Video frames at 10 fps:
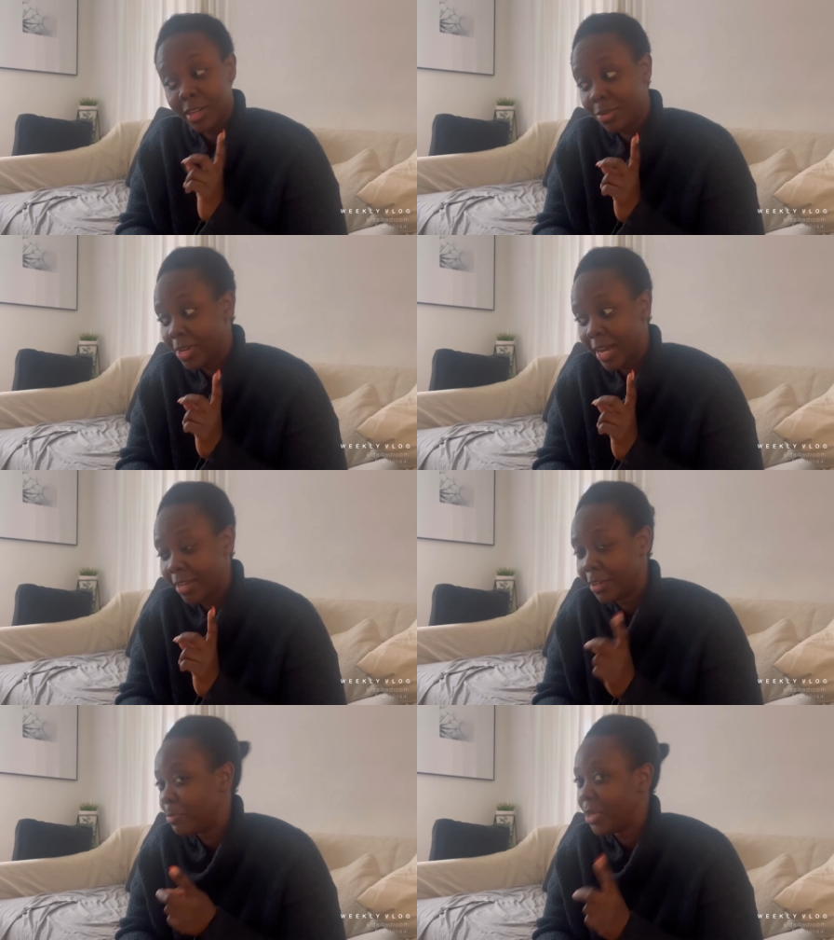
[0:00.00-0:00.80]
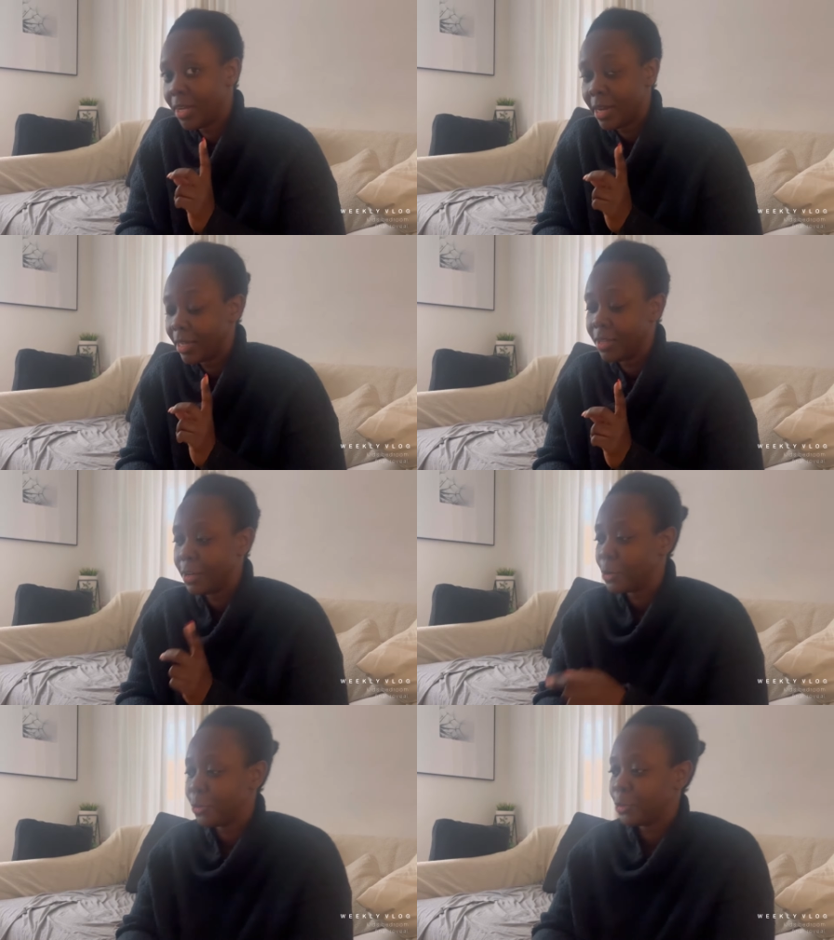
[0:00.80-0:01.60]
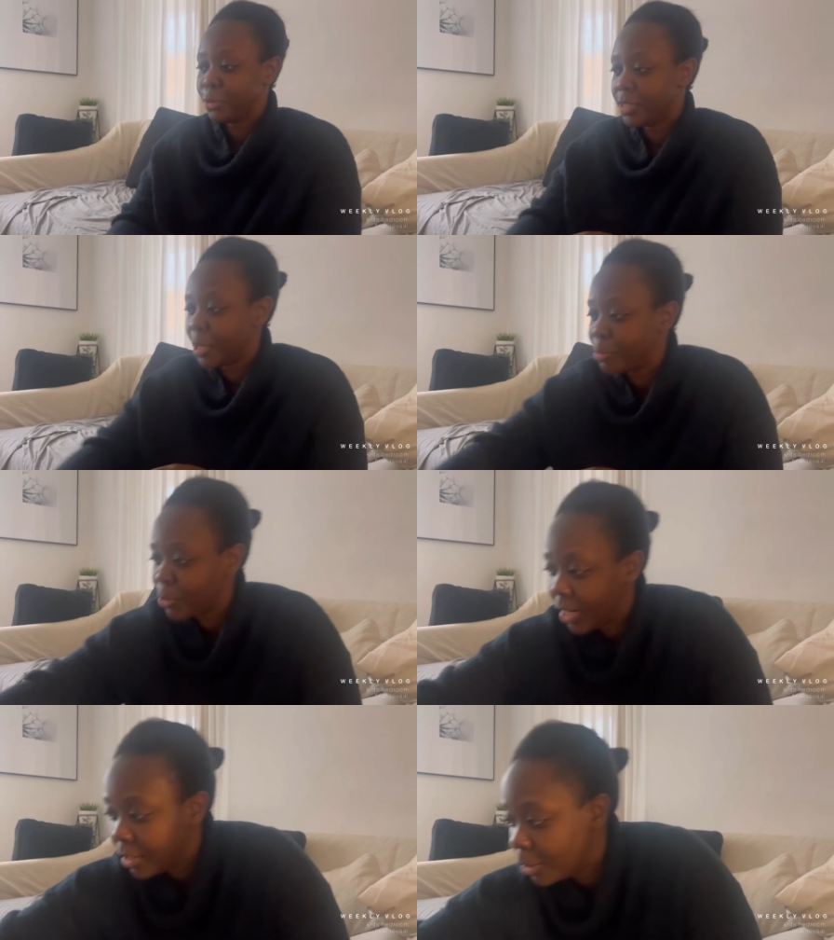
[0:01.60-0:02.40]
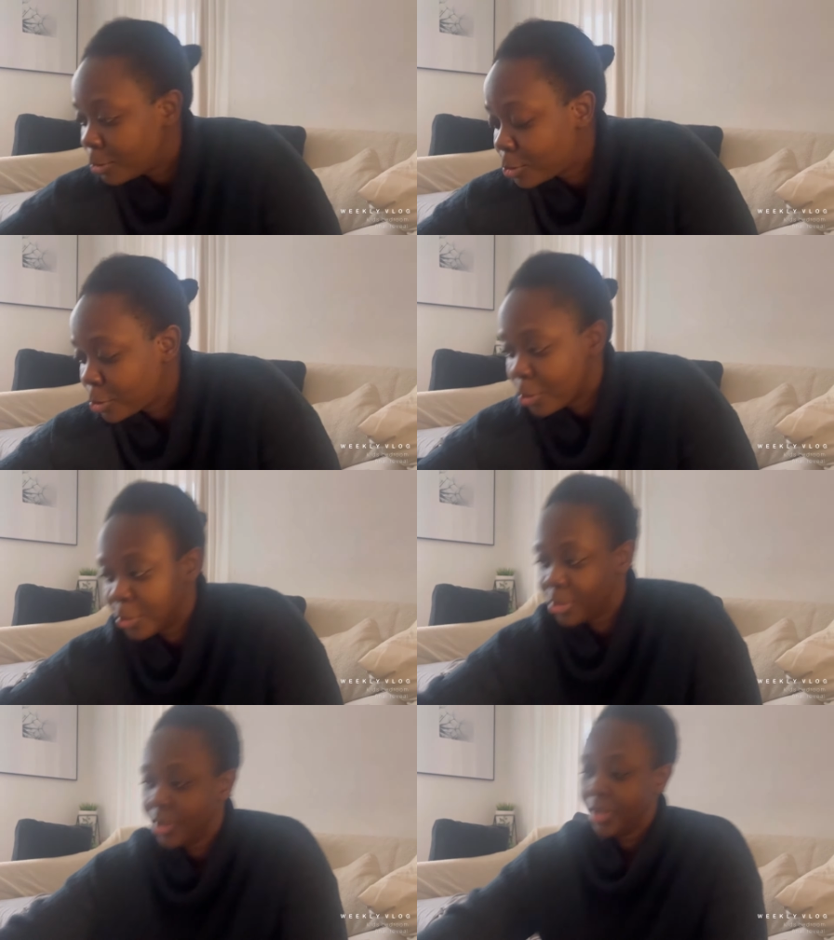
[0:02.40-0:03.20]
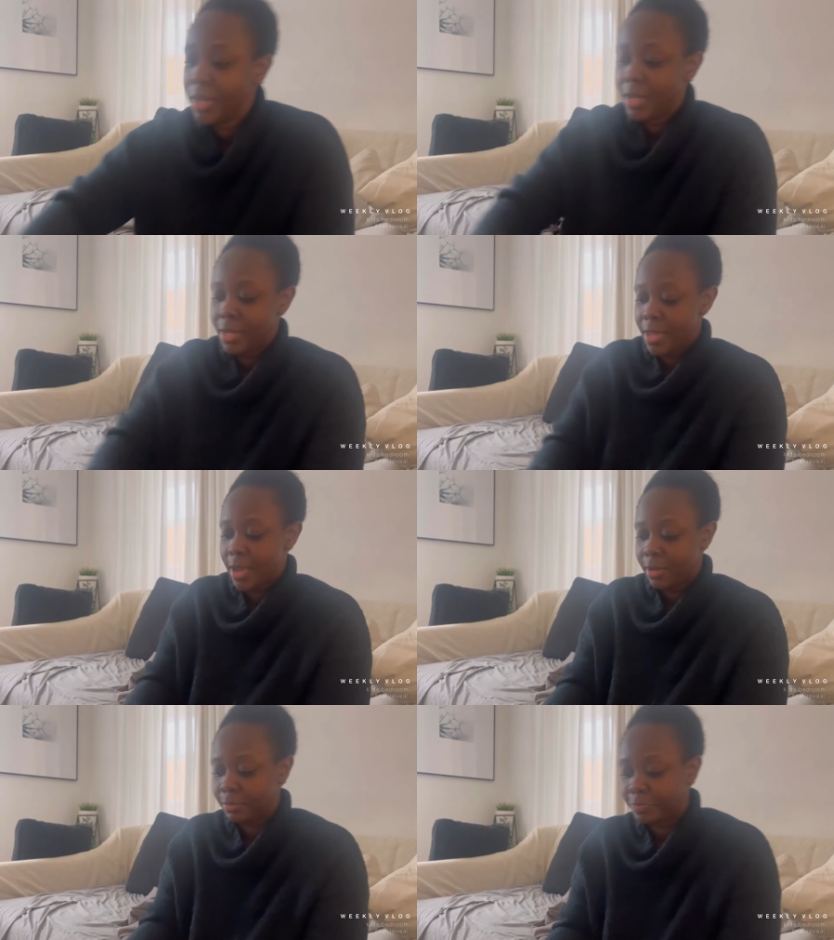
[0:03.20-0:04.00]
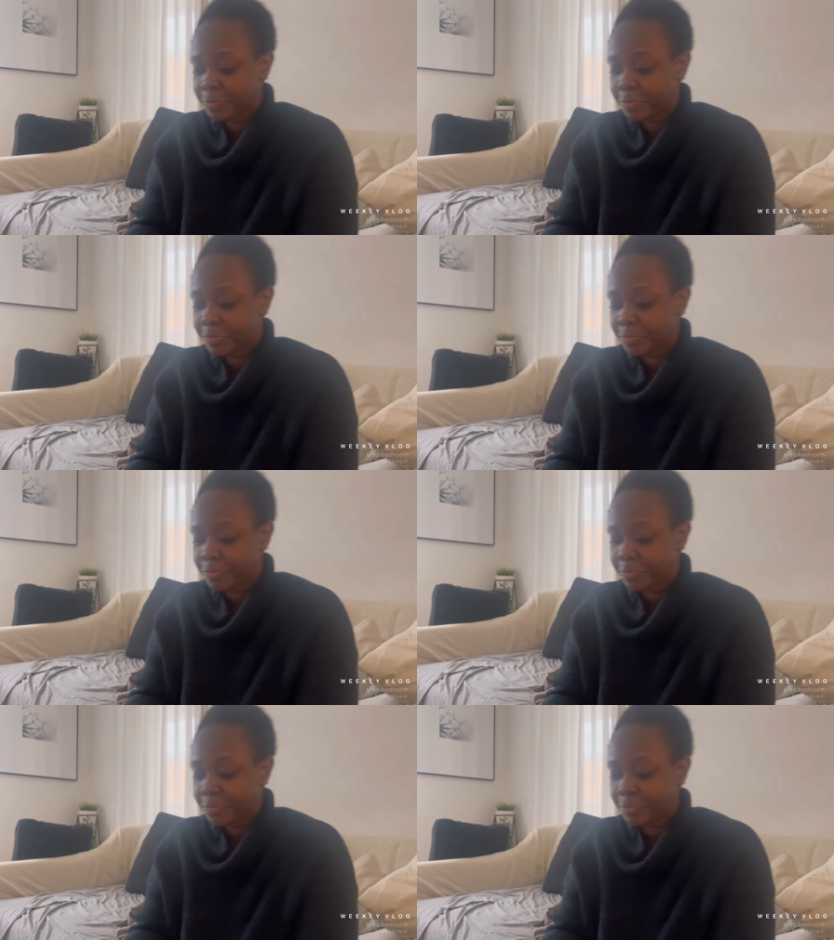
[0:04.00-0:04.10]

don't like it. Me and IKEA are not on good terms right now. So yeah,